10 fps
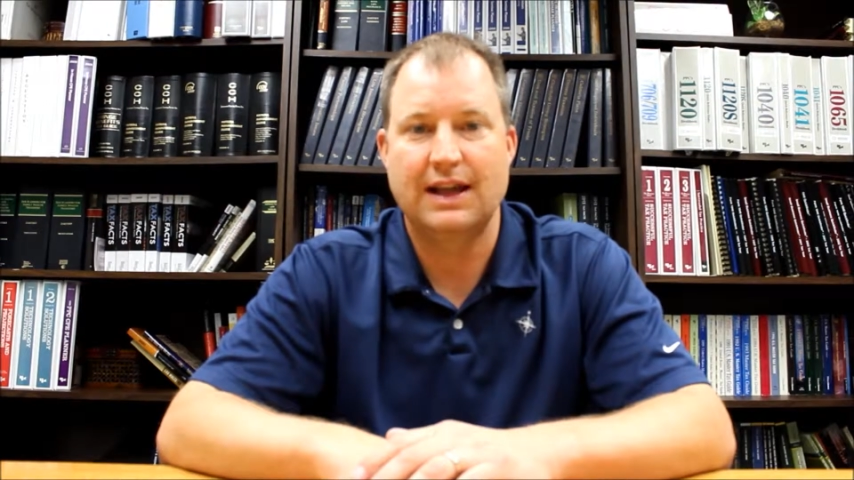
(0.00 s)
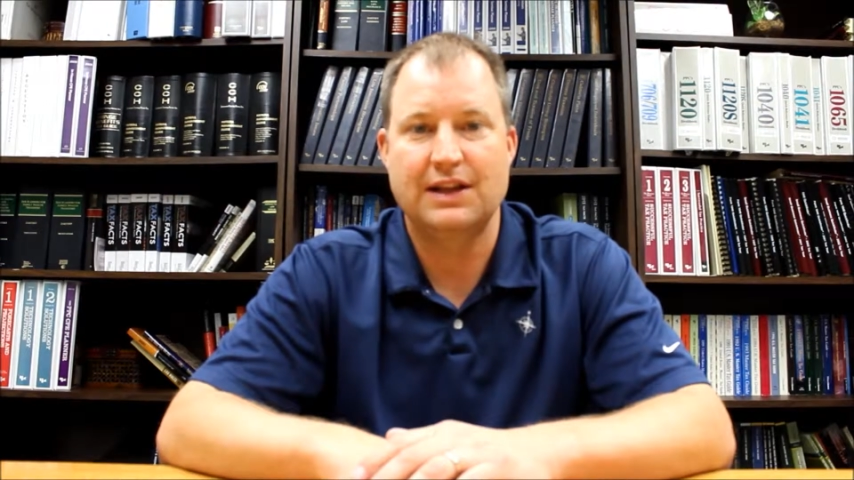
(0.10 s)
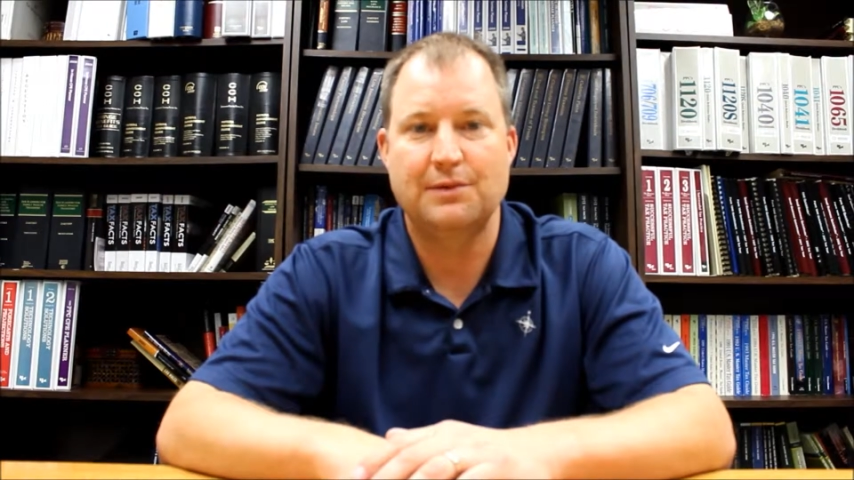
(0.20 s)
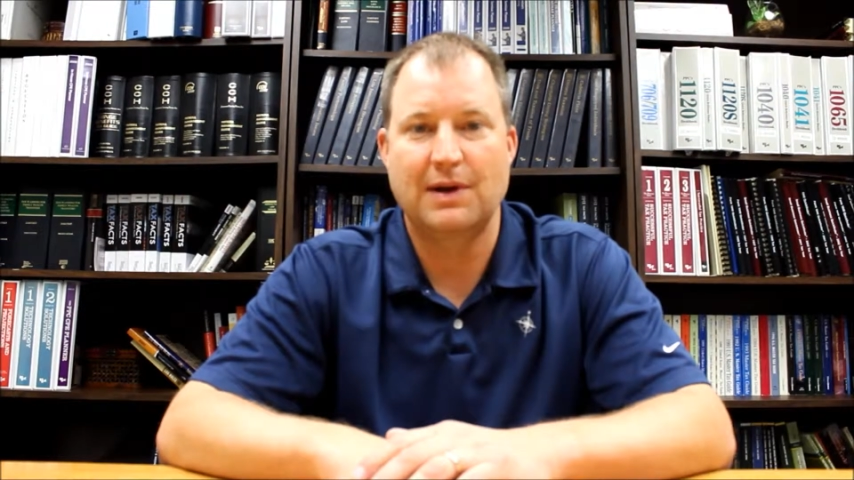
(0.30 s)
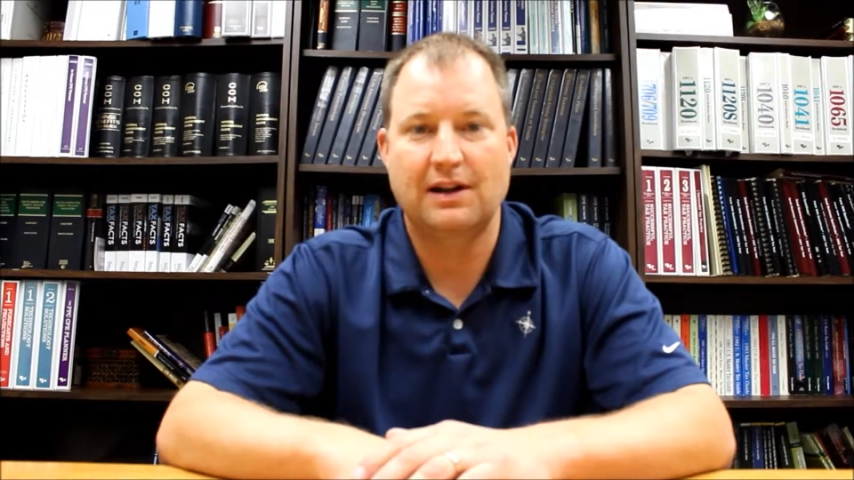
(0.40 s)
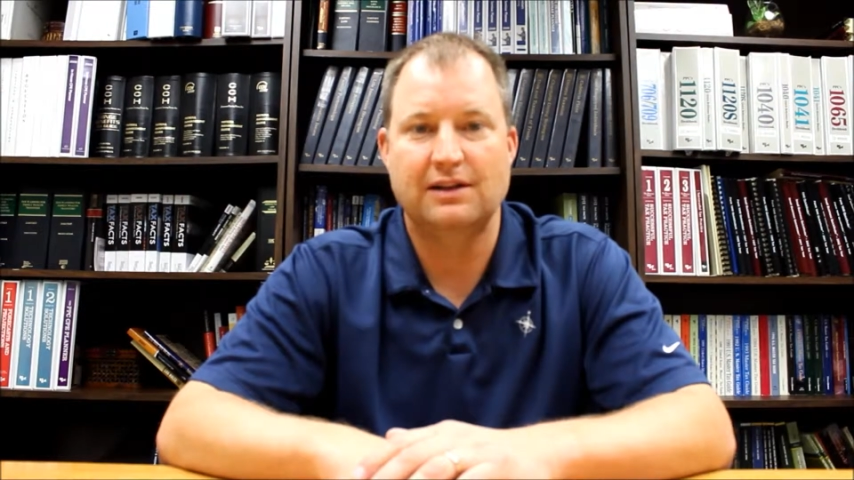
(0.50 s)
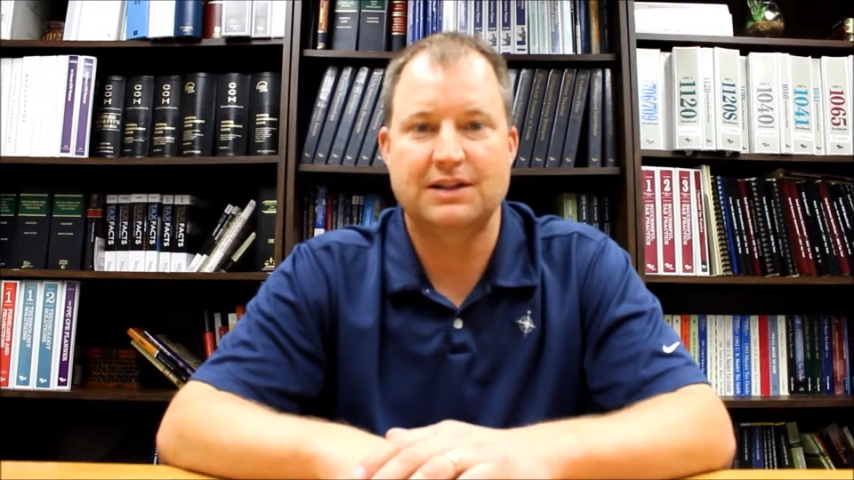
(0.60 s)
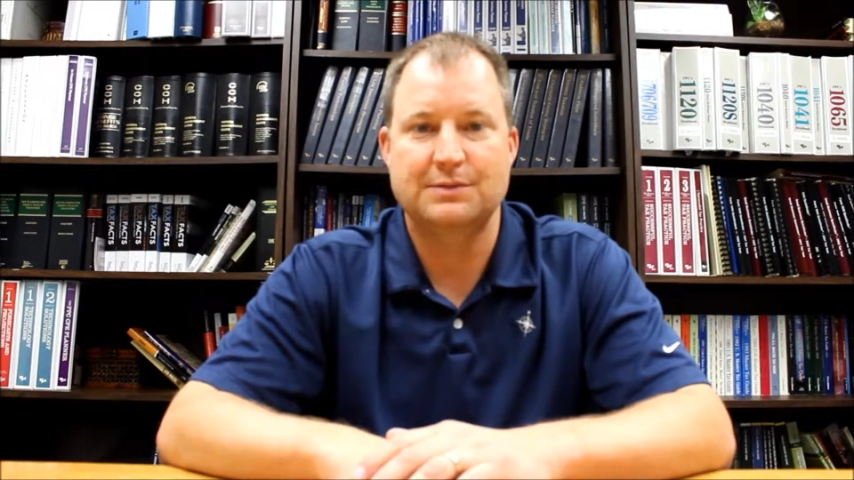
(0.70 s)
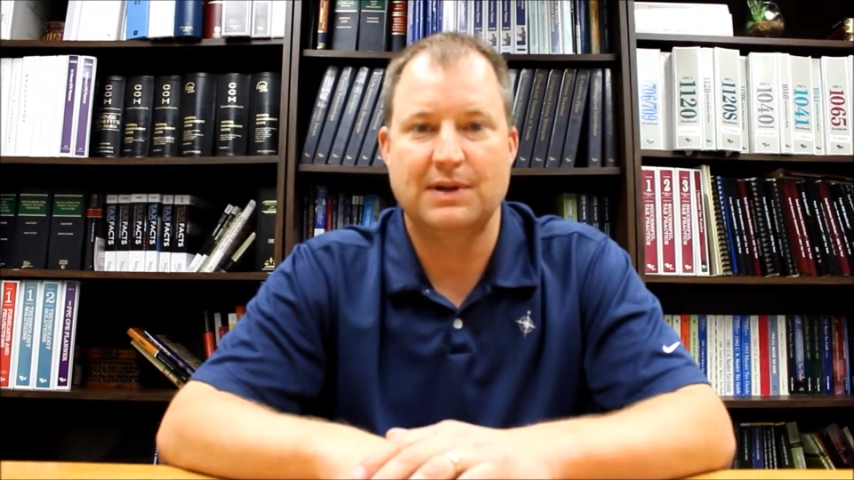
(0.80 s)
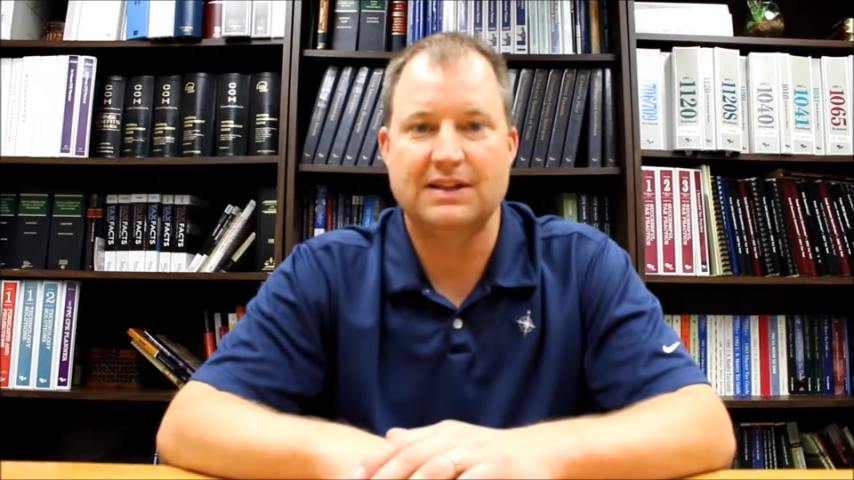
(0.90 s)
and your medical
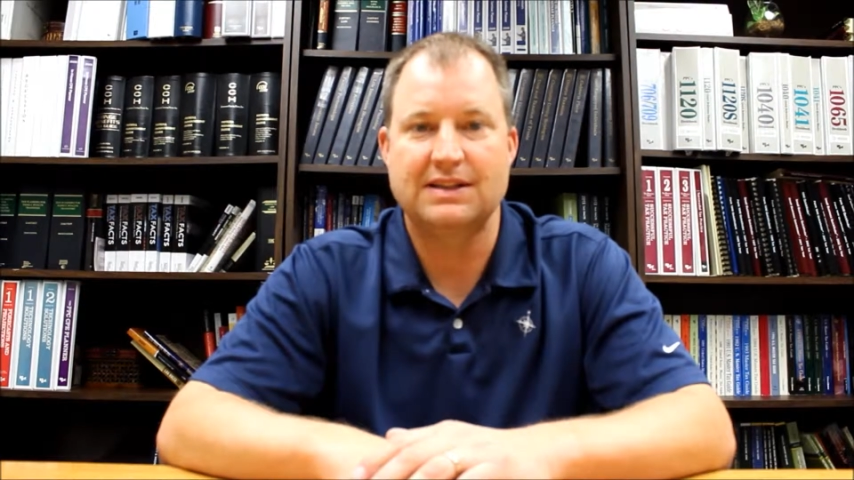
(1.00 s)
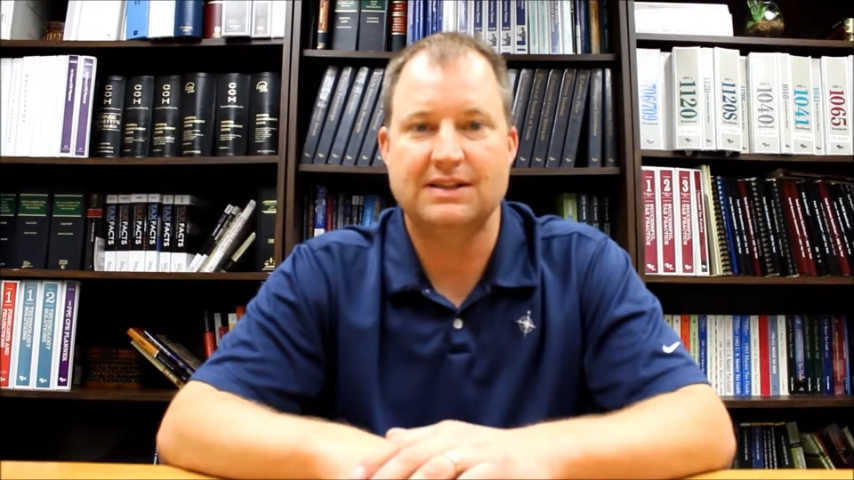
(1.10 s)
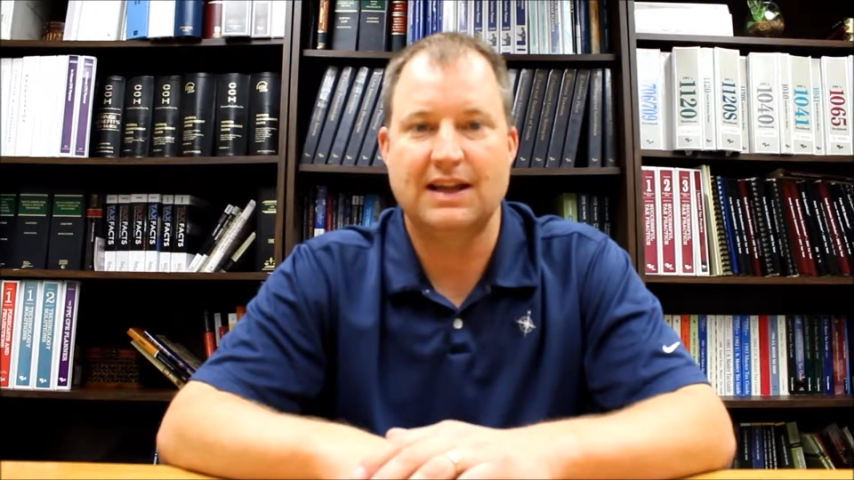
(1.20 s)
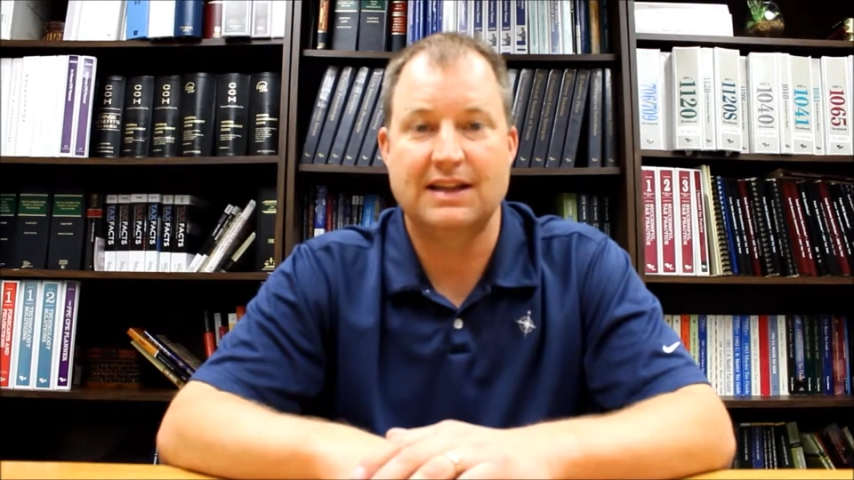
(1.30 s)
expenses